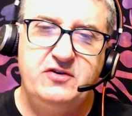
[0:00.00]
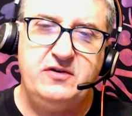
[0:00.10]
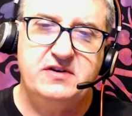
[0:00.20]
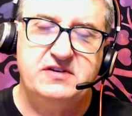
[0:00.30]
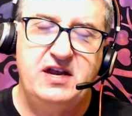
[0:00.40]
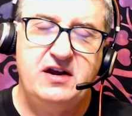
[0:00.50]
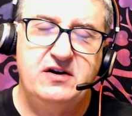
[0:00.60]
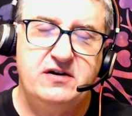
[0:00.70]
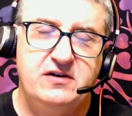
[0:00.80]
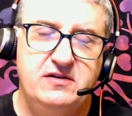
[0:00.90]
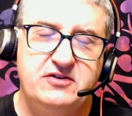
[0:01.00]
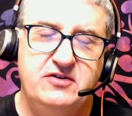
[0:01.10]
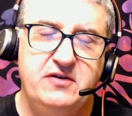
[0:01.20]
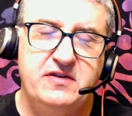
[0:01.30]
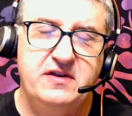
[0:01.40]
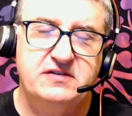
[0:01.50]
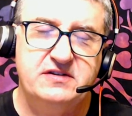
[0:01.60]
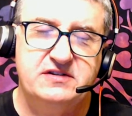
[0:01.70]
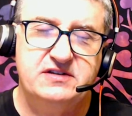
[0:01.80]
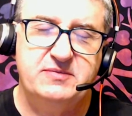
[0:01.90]
is here. The truth
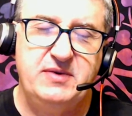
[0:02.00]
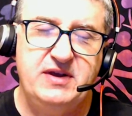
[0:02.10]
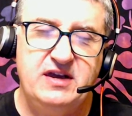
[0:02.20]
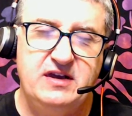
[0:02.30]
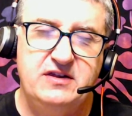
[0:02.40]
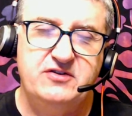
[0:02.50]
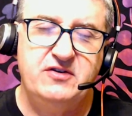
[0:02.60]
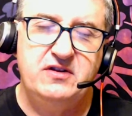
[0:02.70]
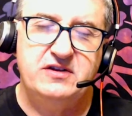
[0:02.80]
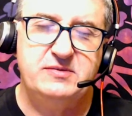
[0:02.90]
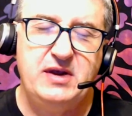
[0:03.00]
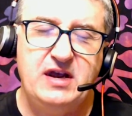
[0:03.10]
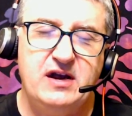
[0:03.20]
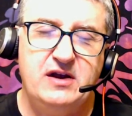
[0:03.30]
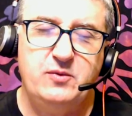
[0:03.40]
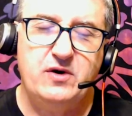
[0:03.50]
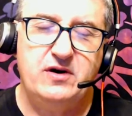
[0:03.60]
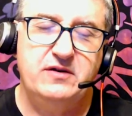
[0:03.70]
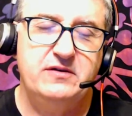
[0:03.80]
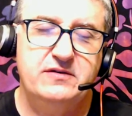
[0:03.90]
doesn't speak. The truth is beyond
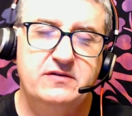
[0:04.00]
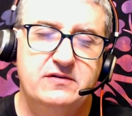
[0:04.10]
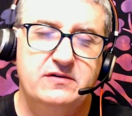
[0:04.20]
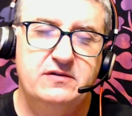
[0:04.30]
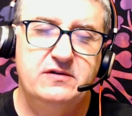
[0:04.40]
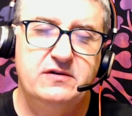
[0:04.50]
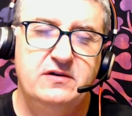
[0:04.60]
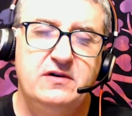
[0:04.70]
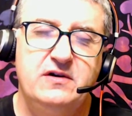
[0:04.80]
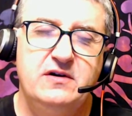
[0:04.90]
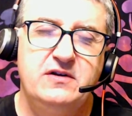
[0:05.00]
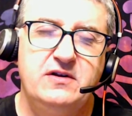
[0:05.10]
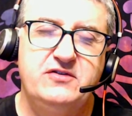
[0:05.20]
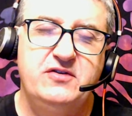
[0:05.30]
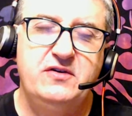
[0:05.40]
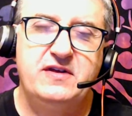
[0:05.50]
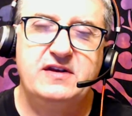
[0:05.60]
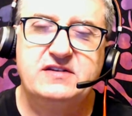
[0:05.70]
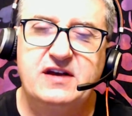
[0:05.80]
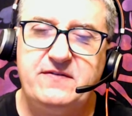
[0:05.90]
words. The truth
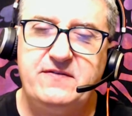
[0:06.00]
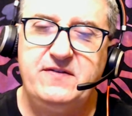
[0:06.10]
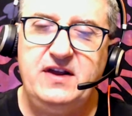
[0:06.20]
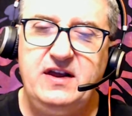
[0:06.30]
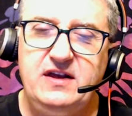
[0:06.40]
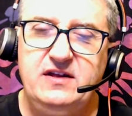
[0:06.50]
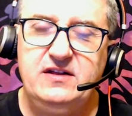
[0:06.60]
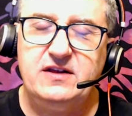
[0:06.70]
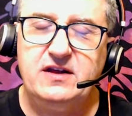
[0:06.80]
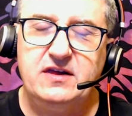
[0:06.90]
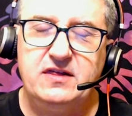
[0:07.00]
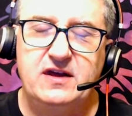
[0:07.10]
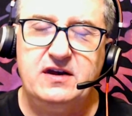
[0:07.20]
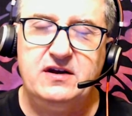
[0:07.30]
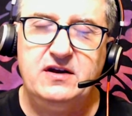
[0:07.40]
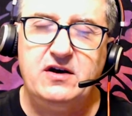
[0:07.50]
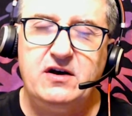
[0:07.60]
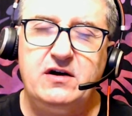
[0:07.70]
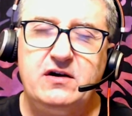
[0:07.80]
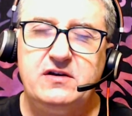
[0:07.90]
is that feeling that all
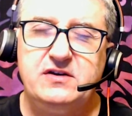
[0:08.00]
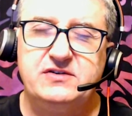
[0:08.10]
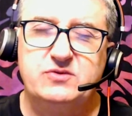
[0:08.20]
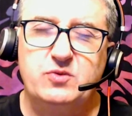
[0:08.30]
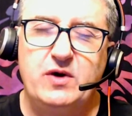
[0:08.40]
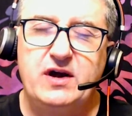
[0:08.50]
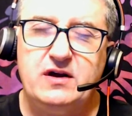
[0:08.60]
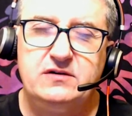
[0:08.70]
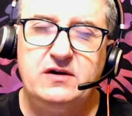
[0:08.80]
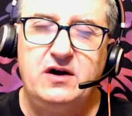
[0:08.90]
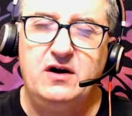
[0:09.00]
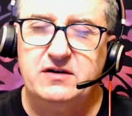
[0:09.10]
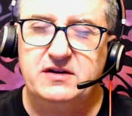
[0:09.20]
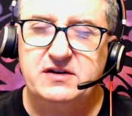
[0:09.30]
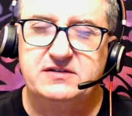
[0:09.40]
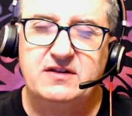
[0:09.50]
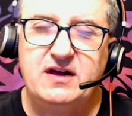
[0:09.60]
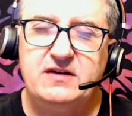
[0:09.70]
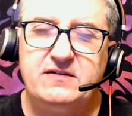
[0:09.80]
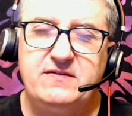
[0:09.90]
is well, all is
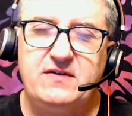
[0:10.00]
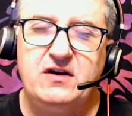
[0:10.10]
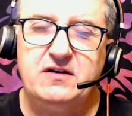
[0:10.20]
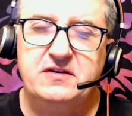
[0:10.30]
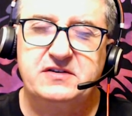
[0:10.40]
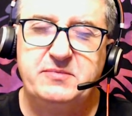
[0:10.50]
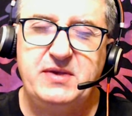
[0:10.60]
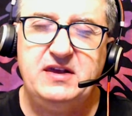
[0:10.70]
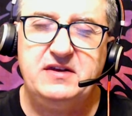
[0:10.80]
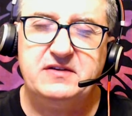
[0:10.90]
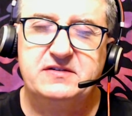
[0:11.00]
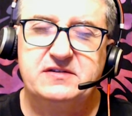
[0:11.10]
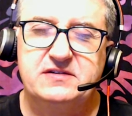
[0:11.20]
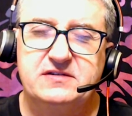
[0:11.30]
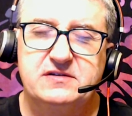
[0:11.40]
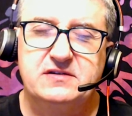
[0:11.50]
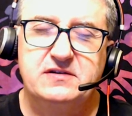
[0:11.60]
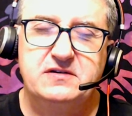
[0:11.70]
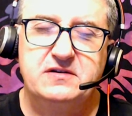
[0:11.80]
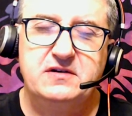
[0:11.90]
love, all is peace.
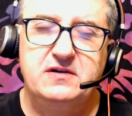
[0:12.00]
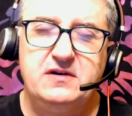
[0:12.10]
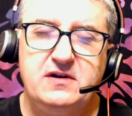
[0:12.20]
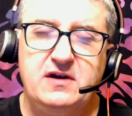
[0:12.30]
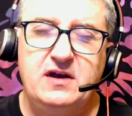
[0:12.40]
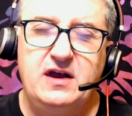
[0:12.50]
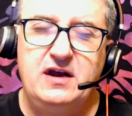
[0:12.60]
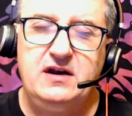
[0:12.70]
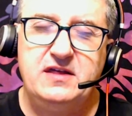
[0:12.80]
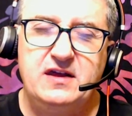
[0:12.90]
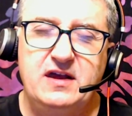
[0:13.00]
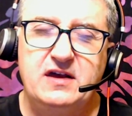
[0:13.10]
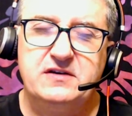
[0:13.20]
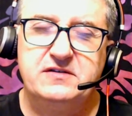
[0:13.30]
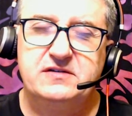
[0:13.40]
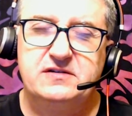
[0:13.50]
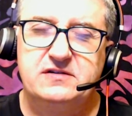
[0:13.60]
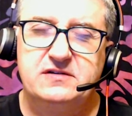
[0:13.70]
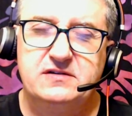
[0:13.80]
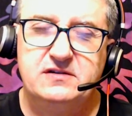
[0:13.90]
Anything else
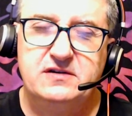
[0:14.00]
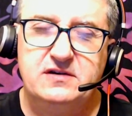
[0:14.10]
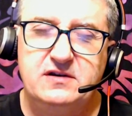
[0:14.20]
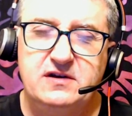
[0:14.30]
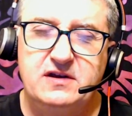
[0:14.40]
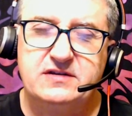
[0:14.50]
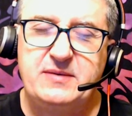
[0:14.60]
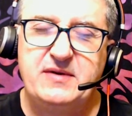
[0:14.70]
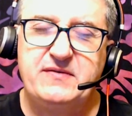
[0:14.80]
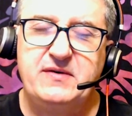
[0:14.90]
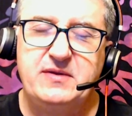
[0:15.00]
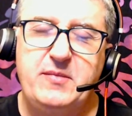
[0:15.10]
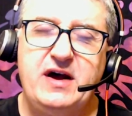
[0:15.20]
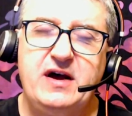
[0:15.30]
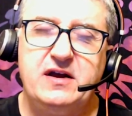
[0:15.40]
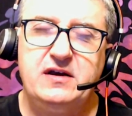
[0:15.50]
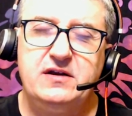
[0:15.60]
is coming from the mind.